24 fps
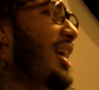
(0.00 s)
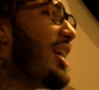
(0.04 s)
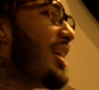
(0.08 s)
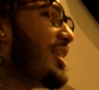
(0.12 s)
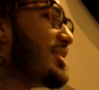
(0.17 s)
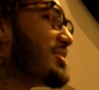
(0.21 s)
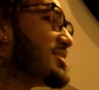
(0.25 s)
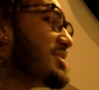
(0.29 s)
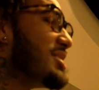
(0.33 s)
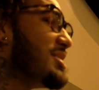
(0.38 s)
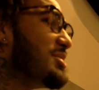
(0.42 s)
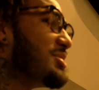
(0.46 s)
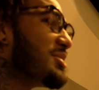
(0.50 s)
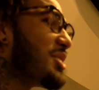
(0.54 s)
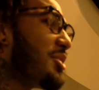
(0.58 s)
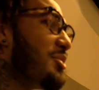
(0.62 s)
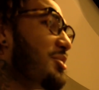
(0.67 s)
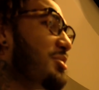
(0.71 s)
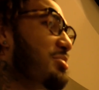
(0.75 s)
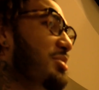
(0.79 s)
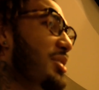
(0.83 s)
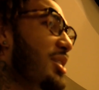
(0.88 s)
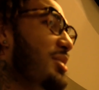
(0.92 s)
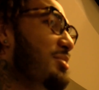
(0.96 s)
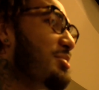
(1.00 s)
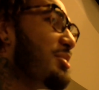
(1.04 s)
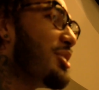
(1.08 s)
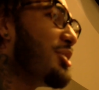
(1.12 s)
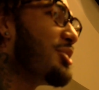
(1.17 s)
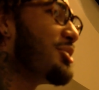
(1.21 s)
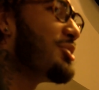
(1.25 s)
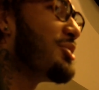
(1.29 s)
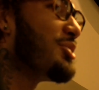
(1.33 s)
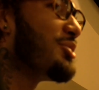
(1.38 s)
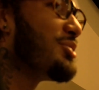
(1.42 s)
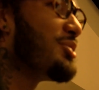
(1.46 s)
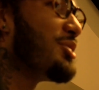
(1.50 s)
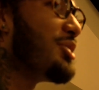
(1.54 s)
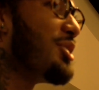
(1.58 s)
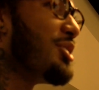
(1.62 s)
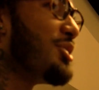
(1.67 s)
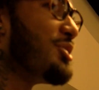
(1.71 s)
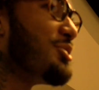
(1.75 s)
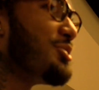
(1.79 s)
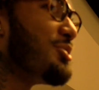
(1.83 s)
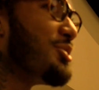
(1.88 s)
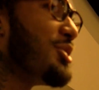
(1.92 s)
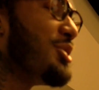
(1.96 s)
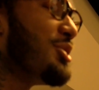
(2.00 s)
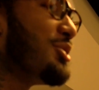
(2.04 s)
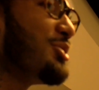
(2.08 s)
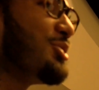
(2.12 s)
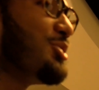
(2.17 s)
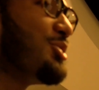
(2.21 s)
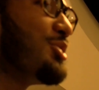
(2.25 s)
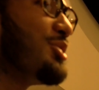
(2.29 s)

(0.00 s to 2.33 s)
It seems that we play better on the road.